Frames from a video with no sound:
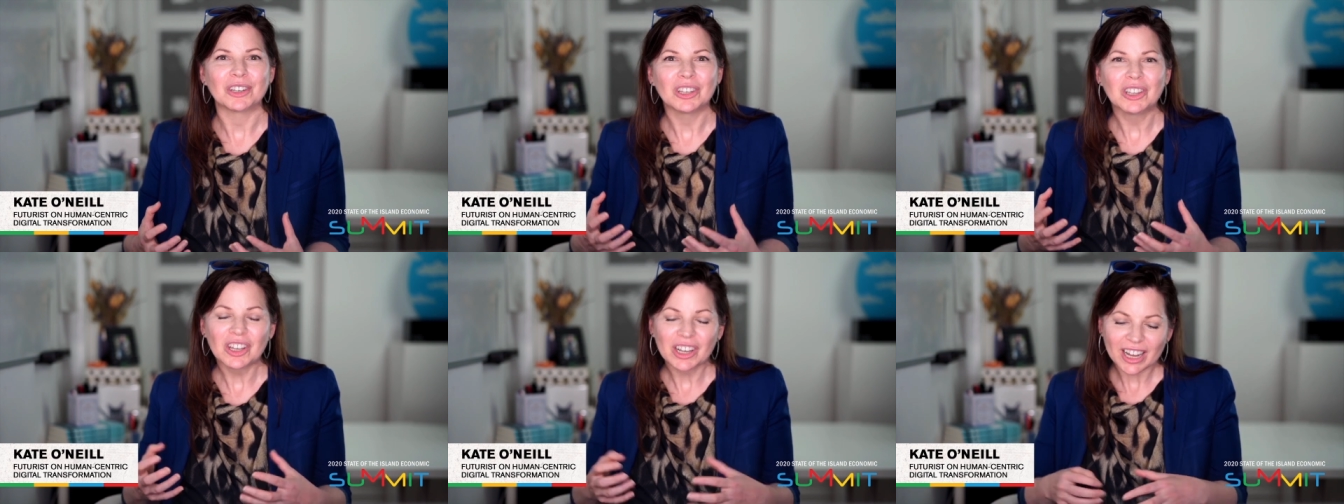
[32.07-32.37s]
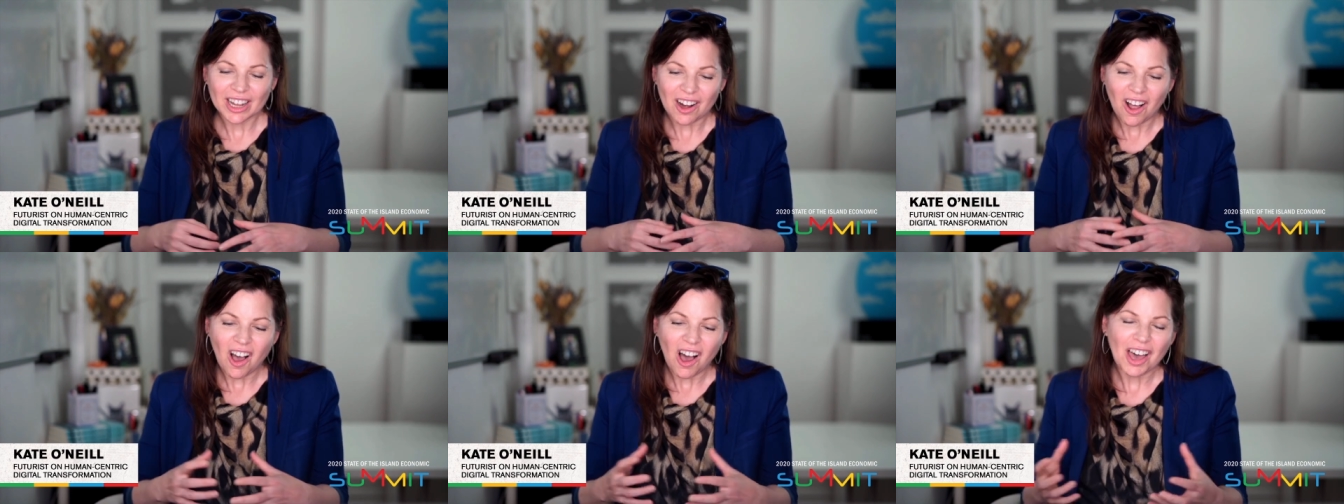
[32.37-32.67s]
look
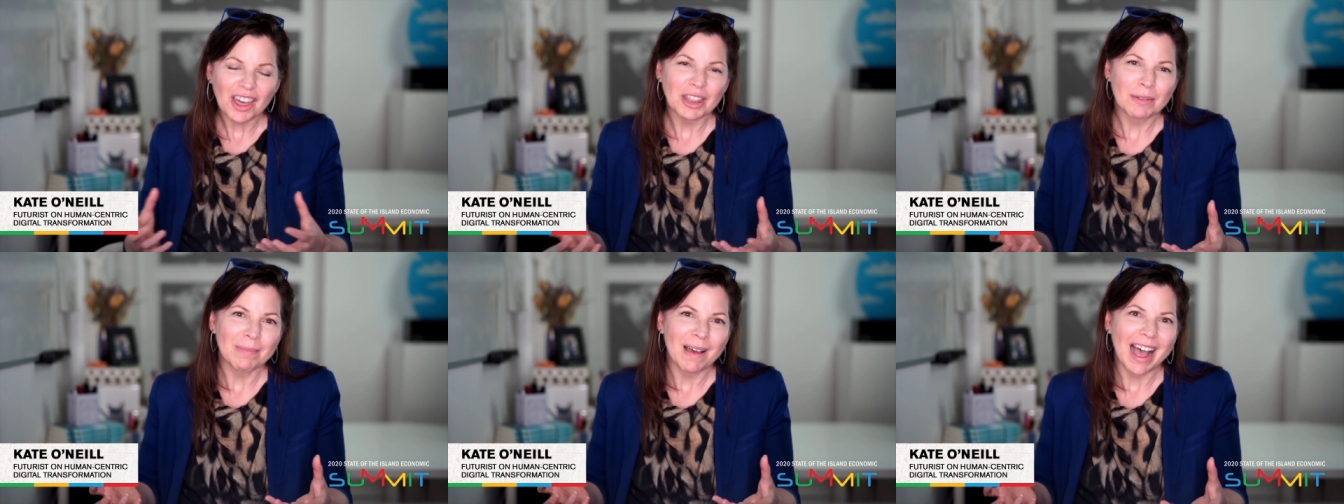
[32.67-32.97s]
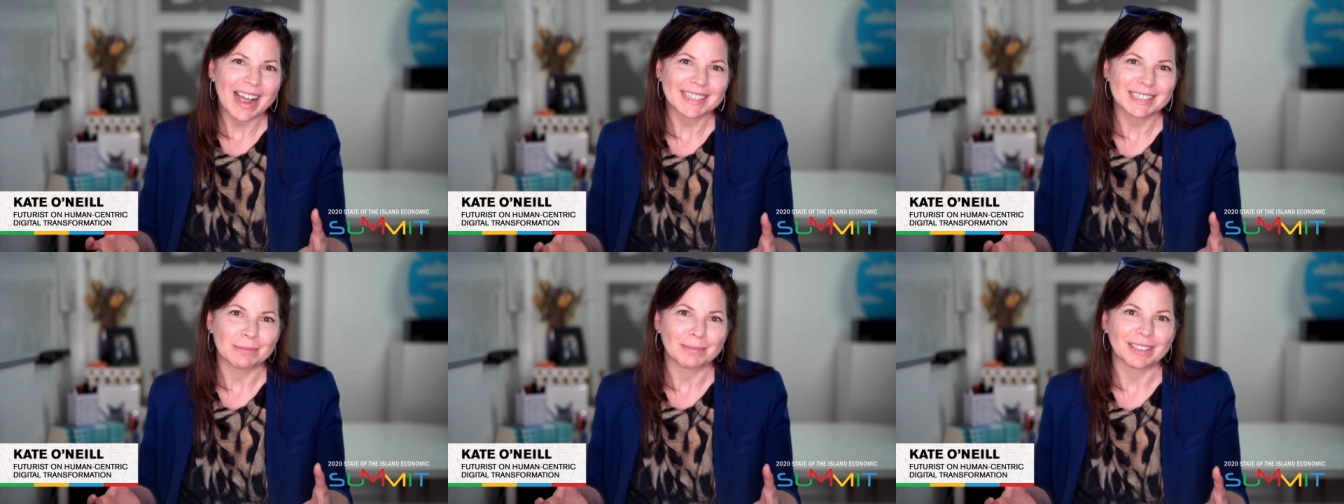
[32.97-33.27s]
at all the
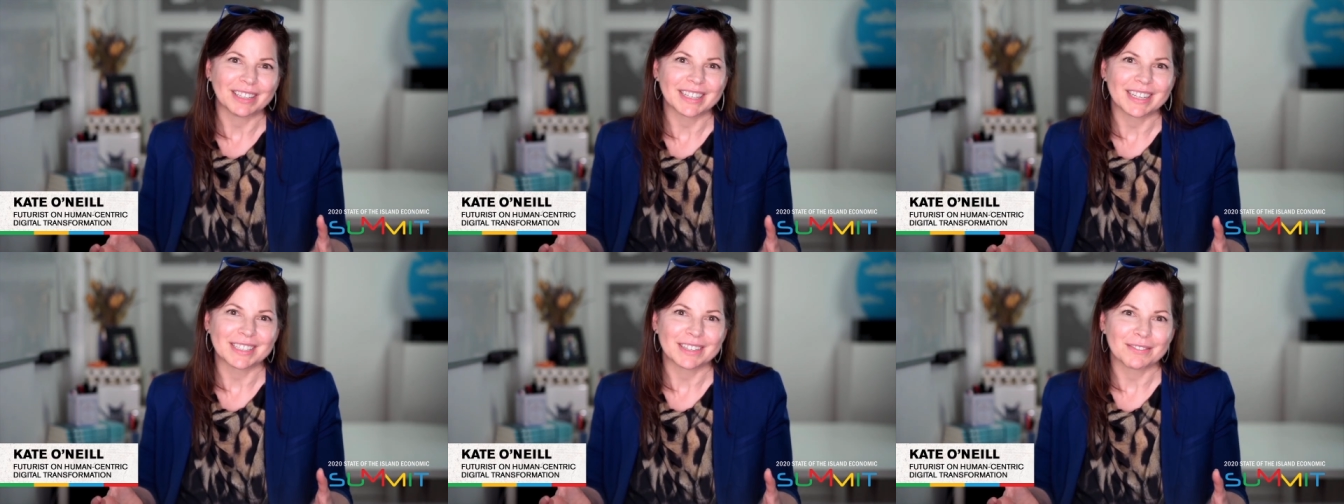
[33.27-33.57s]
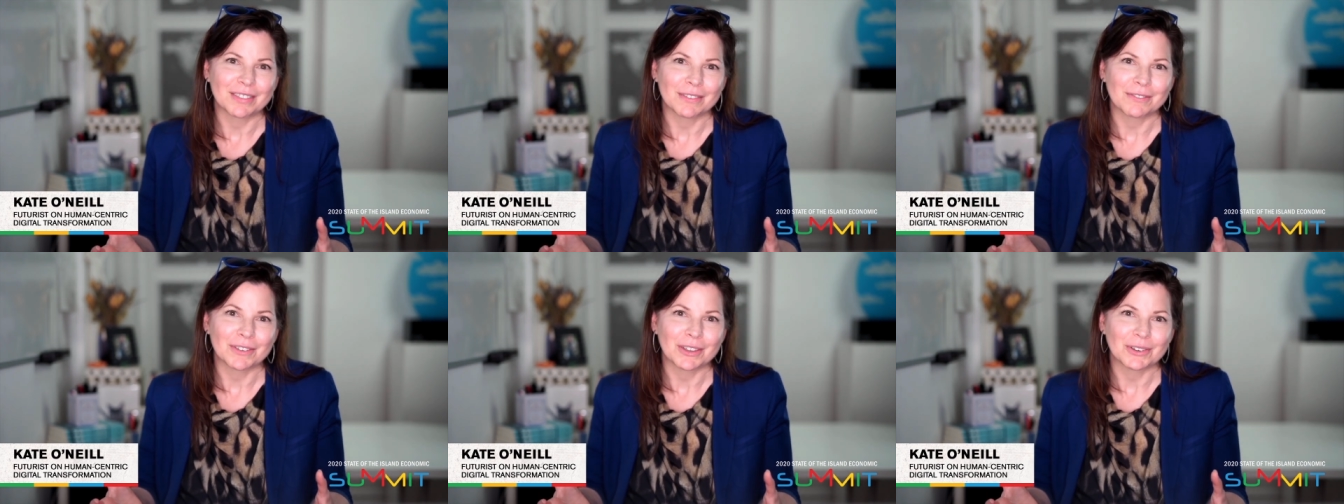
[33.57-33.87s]
possibilities of
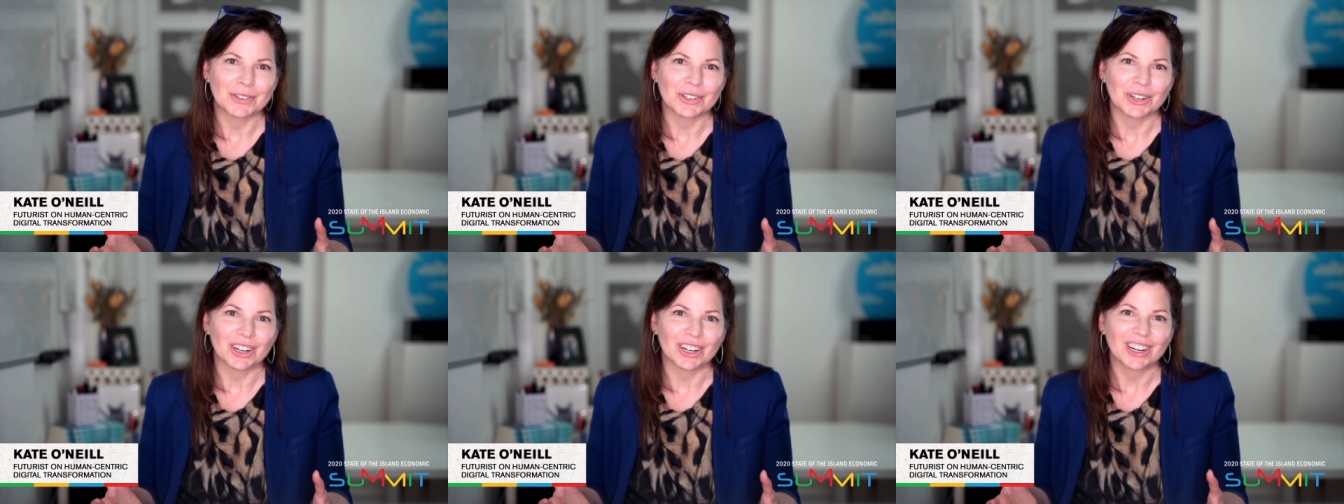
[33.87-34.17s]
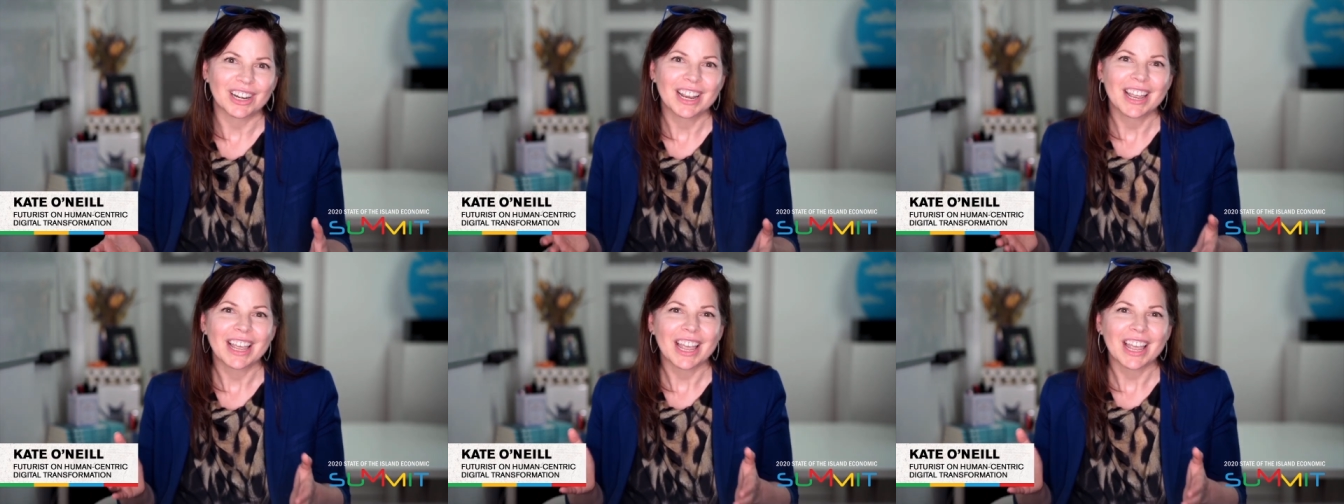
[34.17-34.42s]
the future